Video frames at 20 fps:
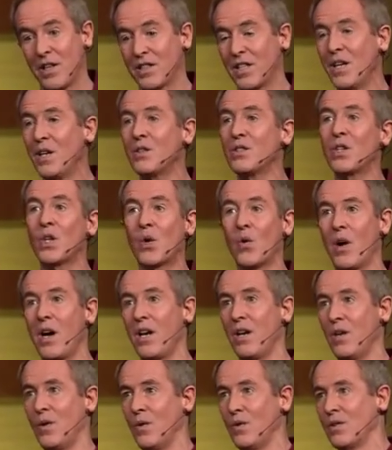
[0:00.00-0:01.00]
And here's the great
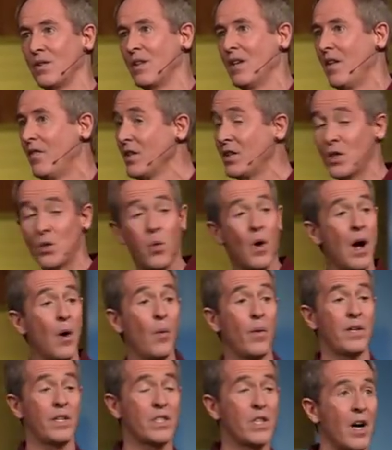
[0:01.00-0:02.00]
news. And this is why I
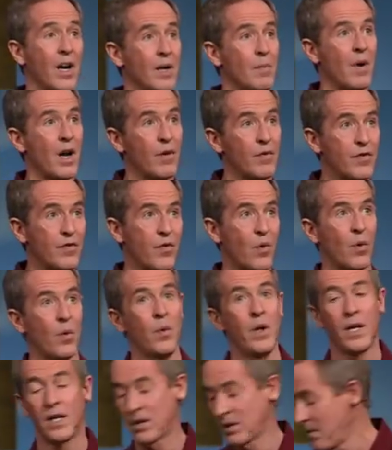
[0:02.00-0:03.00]
wanted to talk about it for 4 weeks.